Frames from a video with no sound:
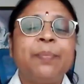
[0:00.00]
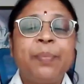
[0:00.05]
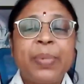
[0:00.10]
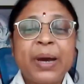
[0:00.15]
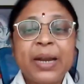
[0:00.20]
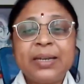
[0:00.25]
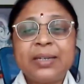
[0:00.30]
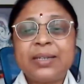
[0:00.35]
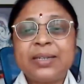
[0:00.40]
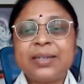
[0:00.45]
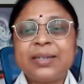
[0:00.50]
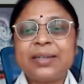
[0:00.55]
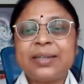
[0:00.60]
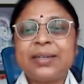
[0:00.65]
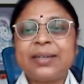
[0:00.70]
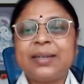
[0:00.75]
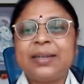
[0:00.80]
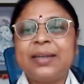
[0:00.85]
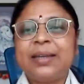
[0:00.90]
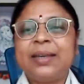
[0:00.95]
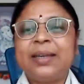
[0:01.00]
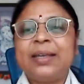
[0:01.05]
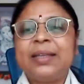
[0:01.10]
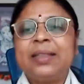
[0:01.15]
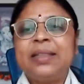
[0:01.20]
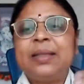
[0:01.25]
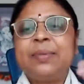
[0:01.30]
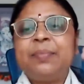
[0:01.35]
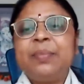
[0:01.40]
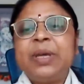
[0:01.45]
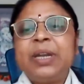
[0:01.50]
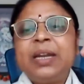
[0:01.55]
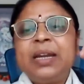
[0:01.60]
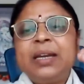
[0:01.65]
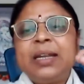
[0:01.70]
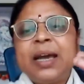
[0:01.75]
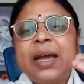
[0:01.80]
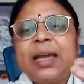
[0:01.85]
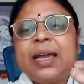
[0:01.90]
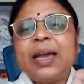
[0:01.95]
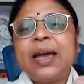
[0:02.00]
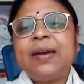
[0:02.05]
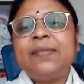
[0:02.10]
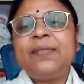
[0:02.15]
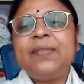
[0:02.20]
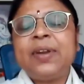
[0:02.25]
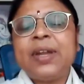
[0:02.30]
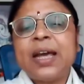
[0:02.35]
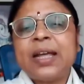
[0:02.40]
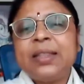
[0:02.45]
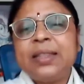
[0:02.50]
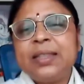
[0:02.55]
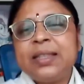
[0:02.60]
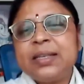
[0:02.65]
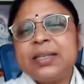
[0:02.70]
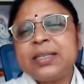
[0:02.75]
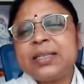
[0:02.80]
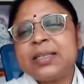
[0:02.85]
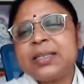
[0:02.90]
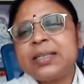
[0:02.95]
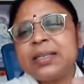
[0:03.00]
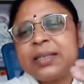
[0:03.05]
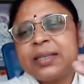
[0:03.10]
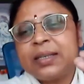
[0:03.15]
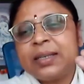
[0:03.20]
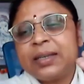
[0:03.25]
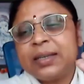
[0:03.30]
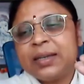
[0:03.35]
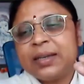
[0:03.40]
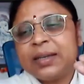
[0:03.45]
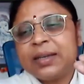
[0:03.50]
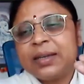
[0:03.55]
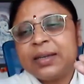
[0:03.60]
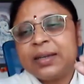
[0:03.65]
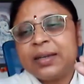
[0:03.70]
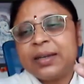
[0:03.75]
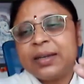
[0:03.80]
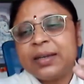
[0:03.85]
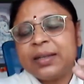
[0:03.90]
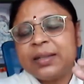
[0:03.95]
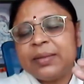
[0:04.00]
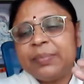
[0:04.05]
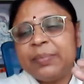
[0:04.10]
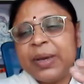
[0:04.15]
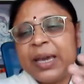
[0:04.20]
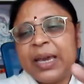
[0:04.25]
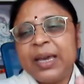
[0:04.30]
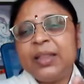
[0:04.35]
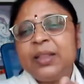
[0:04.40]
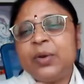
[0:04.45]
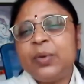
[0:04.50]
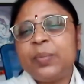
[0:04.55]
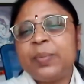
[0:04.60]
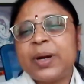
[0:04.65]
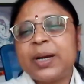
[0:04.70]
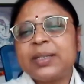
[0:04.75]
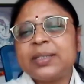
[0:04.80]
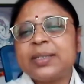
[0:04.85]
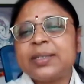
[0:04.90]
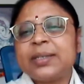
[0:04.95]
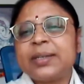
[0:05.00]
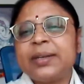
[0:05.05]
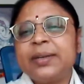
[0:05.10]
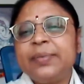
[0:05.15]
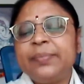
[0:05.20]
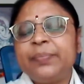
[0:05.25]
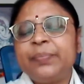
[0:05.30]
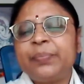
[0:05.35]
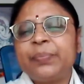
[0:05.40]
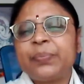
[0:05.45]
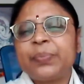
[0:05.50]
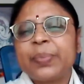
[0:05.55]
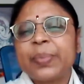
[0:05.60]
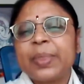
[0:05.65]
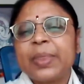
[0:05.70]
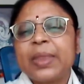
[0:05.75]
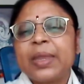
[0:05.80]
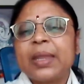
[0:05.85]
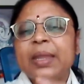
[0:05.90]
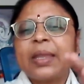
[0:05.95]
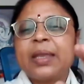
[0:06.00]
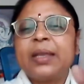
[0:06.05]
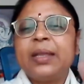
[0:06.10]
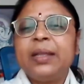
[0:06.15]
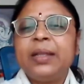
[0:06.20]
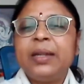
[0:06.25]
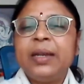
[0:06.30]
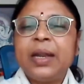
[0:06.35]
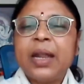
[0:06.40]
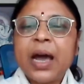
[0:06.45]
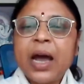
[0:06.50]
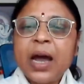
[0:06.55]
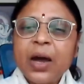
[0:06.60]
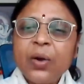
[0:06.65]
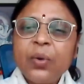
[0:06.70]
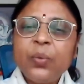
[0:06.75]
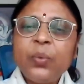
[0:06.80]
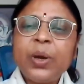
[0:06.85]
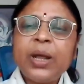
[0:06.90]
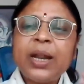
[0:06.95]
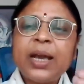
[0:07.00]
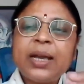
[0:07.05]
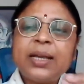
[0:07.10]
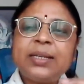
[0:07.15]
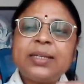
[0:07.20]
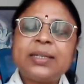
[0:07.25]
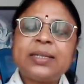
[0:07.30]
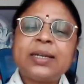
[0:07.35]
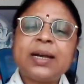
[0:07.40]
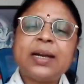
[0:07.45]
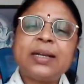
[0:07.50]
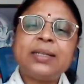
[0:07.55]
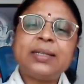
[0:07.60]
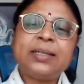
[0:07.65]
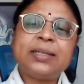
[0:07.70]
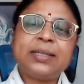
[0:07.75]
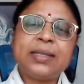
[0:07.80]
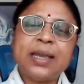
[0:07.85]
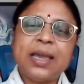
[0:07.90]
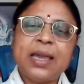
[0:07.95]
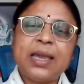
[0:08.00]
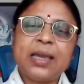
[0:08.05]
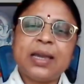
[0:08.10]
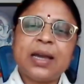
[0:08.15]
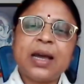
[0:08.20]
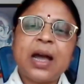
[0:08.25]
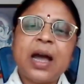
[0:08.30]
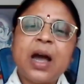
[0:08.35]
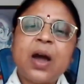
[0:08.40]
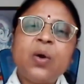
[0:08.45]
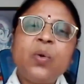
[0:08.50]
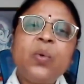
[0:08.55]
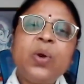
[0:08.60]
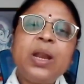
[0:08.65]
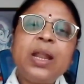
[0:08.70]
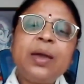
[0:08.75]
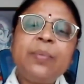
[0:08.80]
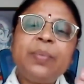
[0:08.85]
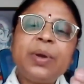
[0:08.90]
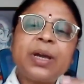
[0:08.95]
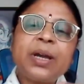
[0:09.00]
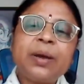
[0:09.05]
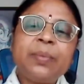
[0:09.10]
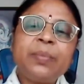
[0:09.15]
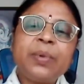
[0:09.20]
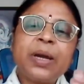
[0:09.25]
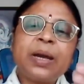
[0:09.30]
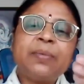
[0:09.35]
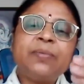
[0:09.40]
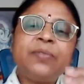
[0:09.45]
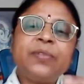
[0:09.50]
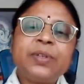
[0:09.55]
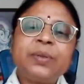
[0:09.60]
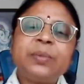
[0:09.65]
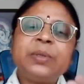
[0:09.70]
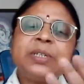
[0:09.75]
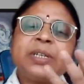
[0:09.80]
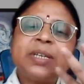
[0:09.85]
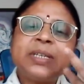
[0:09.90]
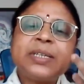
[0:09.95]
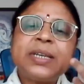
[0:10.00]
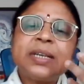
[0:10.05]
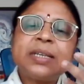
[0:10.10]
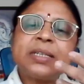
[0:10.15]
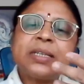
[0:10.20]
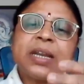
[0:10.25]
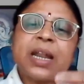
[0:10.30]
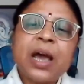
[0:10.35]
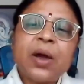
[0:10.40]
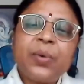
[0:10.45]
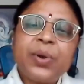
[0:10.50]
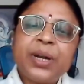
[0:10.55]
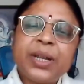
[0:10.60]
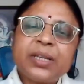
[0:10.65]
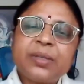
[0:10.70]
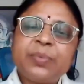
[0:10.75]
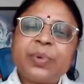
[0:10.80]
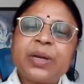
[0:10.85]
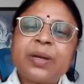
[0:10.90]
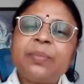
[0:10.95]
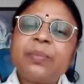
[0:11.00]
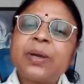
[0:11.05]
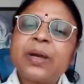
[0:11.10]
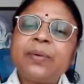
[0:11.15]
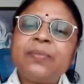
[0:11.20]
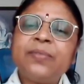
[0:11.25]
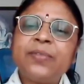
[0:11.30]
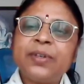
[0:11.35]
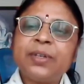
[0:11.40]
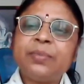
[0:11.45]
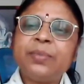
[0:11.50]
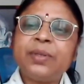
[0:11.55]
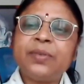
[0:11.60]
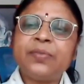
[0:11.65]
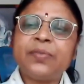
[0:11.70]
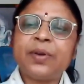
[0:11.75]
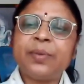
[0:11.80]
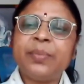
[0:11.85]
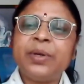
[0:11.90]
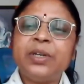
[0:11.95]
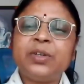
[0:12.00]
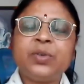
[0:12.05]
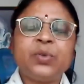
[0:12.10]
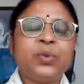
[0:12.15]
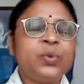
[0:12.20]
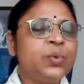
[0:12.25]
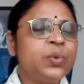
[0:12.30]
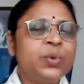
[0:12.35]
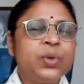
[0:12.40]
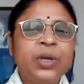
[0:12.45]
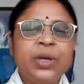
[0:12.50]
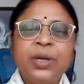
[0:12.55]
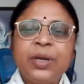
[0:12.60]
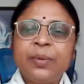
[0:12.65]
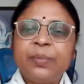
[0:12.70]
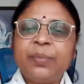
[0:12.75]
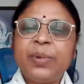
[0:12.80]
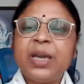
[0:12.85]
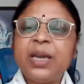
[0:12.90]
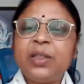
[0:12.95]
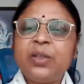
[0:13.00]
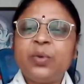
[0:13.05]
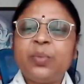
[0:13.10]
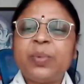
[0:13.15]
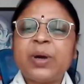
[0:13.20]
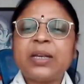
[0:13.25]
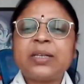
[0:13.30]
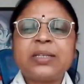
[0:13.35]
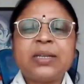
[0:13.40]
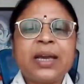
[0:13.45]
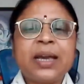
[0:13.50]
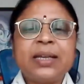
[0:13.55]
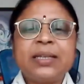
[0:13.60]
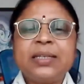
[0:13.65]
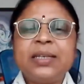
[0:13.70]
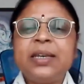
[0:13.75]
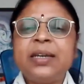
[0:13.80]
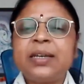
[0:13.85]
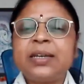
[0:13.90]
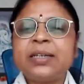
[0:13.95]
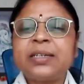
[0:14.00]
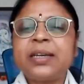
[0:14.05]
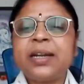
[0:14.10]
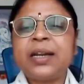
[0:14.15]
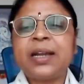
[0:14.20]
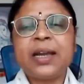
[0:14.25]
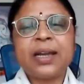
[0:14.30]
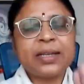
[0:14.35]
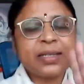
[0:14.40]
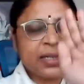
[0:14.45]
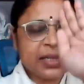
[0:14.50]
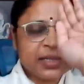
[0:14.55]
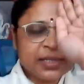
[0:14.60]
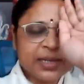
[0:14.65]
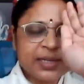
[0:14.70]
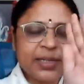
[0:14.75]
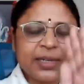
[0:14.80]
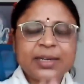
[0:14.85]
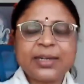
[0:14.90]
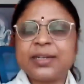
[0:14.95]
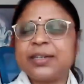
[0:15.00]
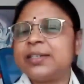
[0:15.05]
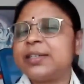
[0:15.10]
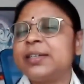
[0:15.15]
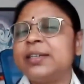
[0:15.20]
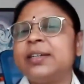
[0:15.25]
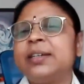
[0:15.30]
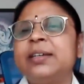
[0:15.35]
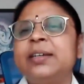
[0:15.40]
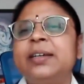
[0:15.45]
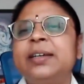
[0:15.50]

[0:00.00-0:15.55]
But the minute I have done this Abheda Upasana, now when I start saying, how will I become comfortable? Just as now it has become comfortable for me to do Abheda Upasana, I see Krishna and I can say Jai Shri Krishna.